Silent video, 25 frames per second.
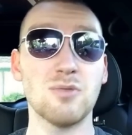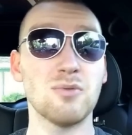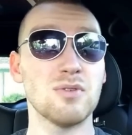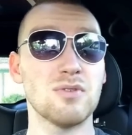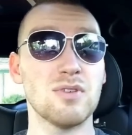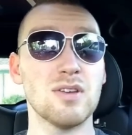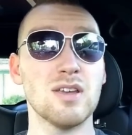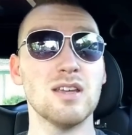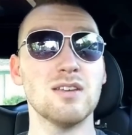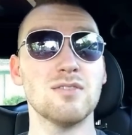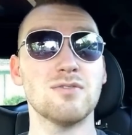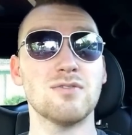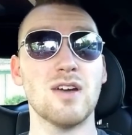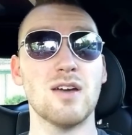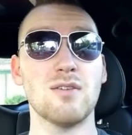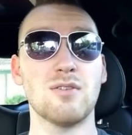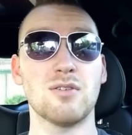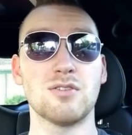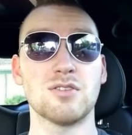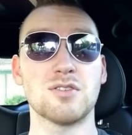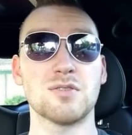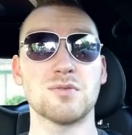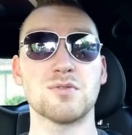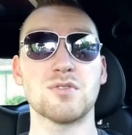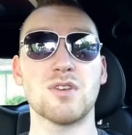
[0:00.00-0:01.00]
We've hit
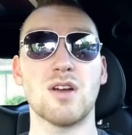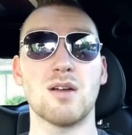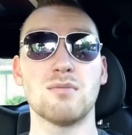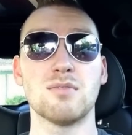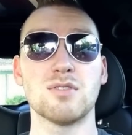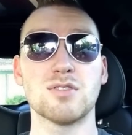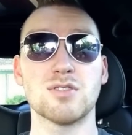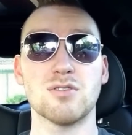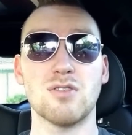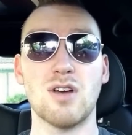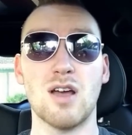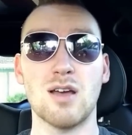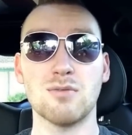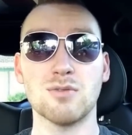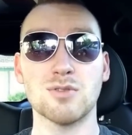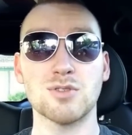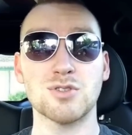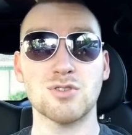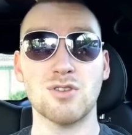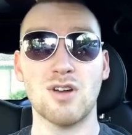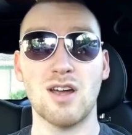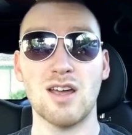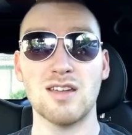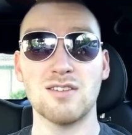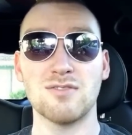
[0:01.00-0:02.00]
500 subscribers, so I will
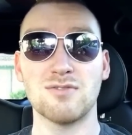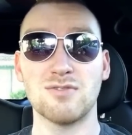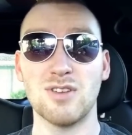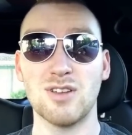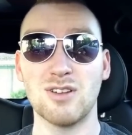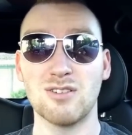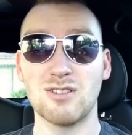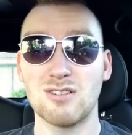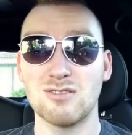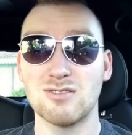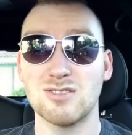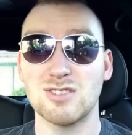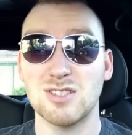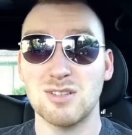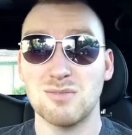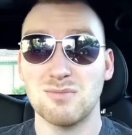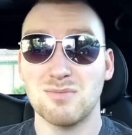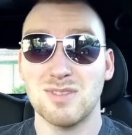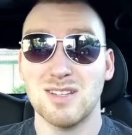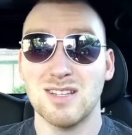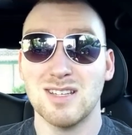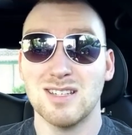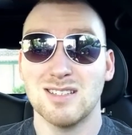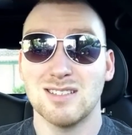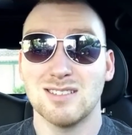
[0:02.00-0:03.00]
try and figure out
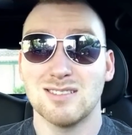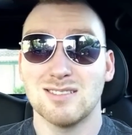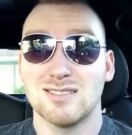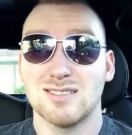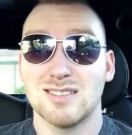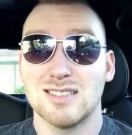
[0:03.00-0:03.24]
something.